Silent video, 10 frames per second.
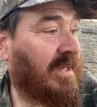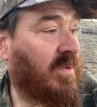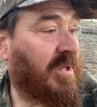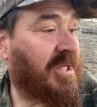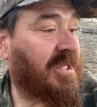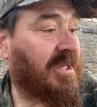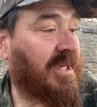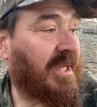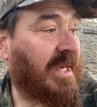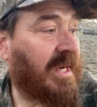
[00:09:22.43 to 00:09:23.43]
We just
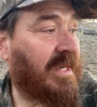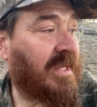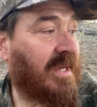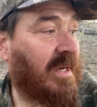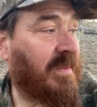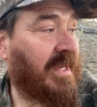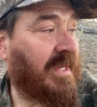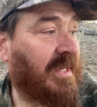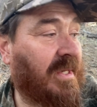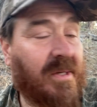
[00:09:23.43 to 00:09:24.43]
couldn't get it to come
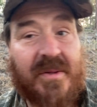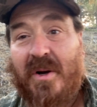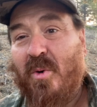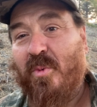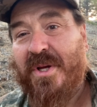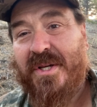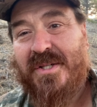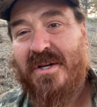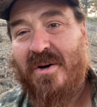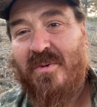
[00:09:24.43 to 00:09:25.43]
in. Our wind
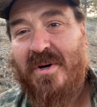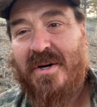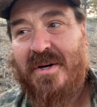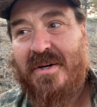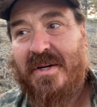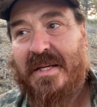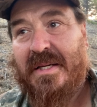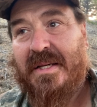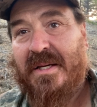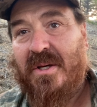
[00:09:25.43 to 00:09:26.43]
is all wrong.
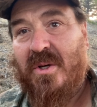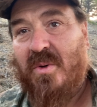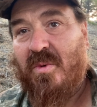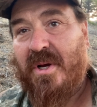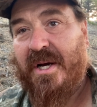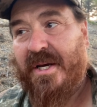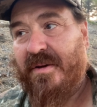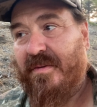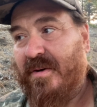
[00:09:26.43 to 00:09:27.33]
We're kind of